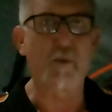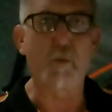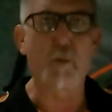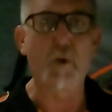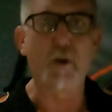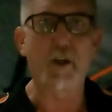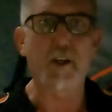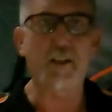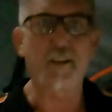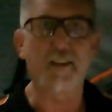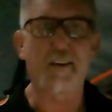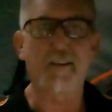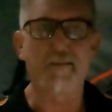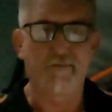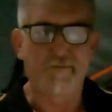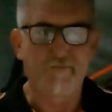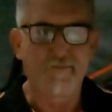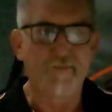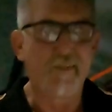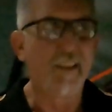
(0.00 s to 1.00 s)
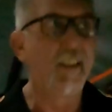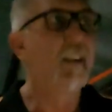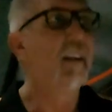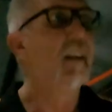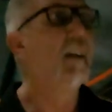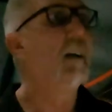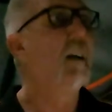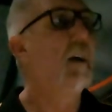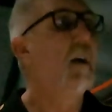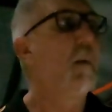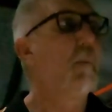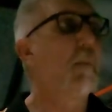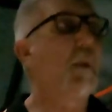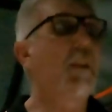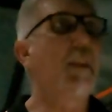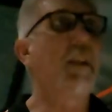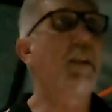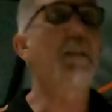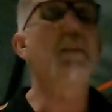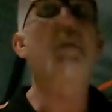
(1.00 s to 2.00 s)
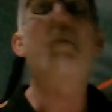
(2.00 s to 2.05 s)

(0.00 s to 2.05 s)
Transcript: work. So, but this is